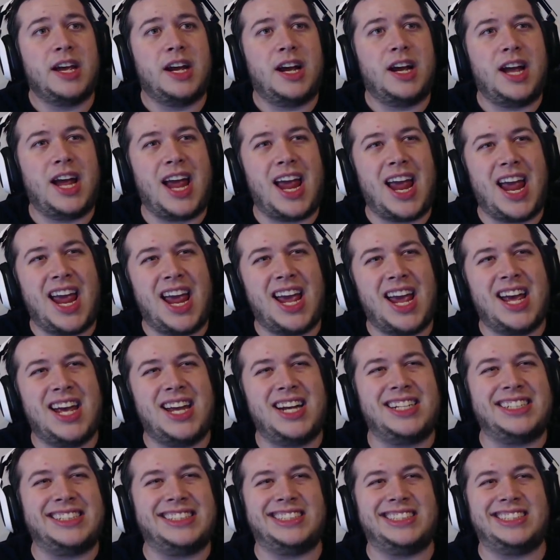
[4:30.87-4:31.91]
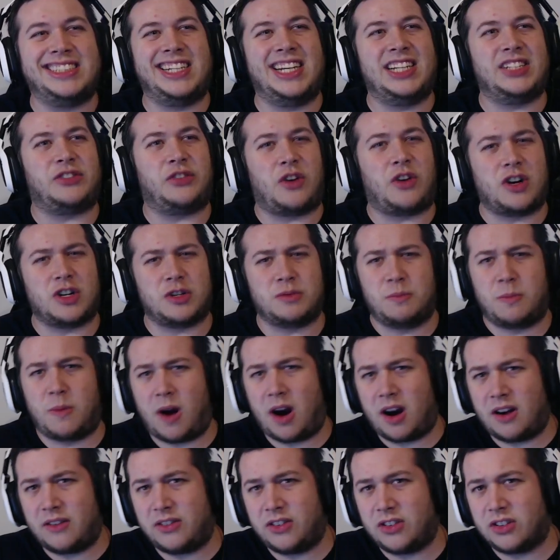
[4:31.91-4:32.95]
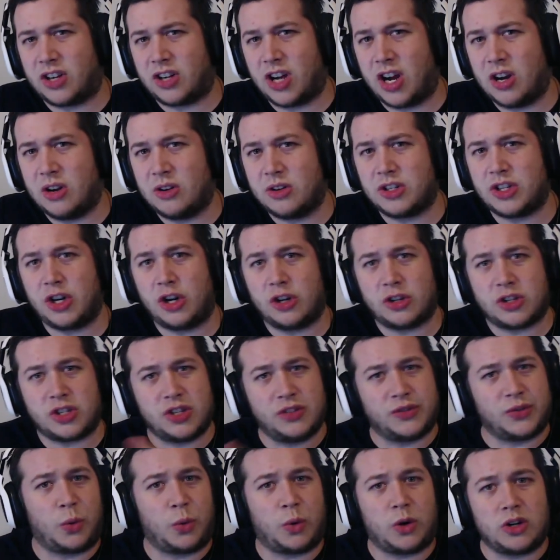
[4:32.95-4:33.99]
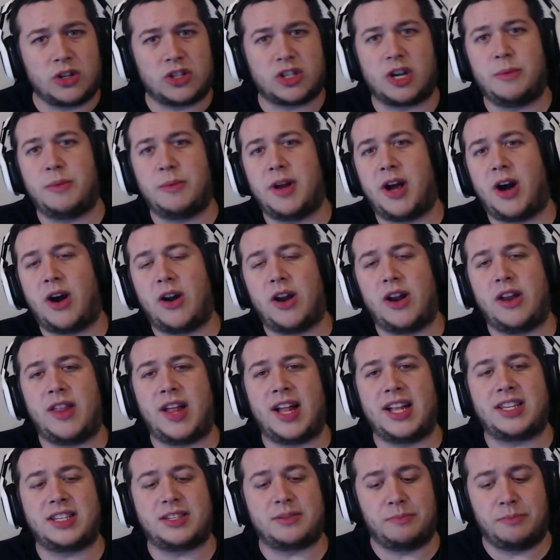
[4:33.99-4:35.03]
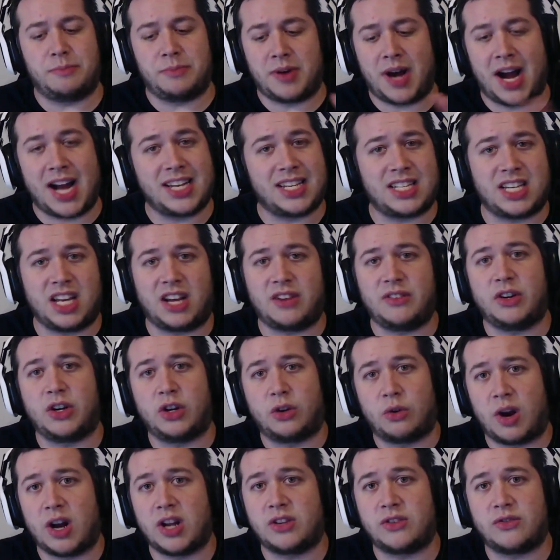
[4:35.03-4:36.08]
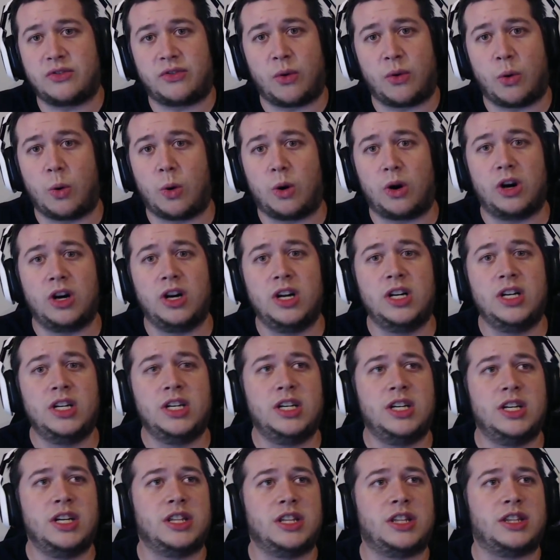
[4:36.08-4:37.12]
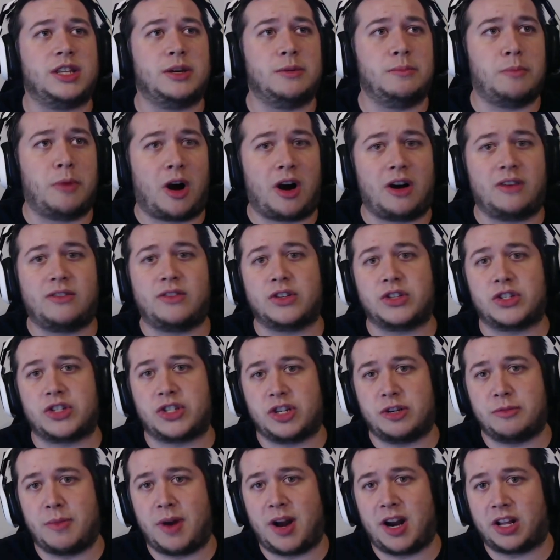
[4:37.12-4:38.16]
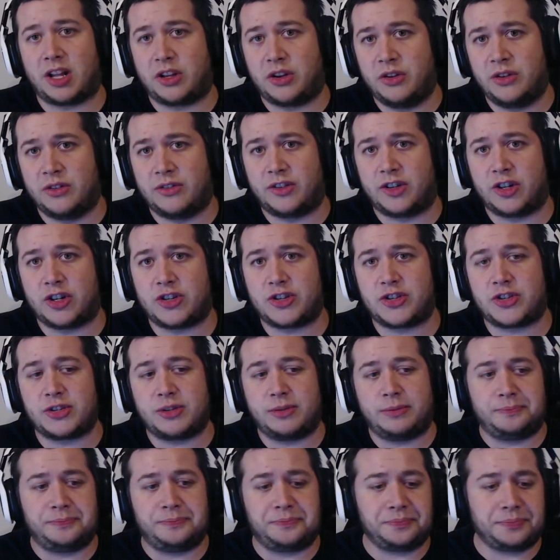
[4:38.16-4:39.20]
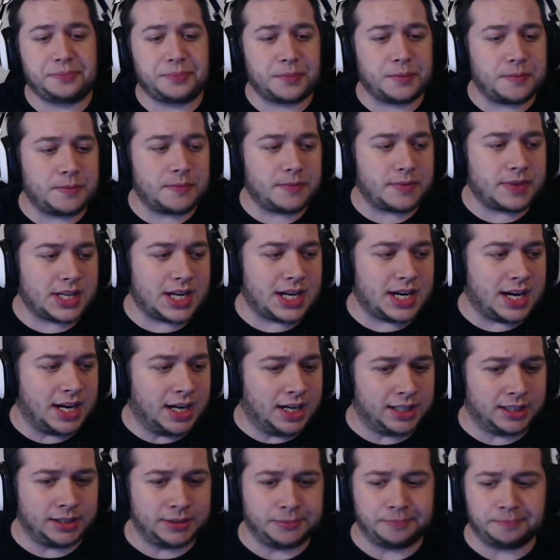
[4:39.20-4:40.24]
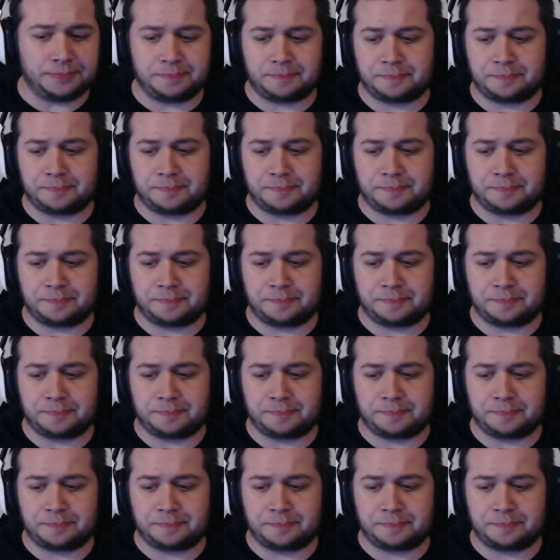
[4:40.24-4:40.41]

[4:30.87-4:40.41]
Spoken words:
And as far as Marvel goes, you know, Civil War is coming out, and that's my saving grace for the Marvel Cinematic Universe. I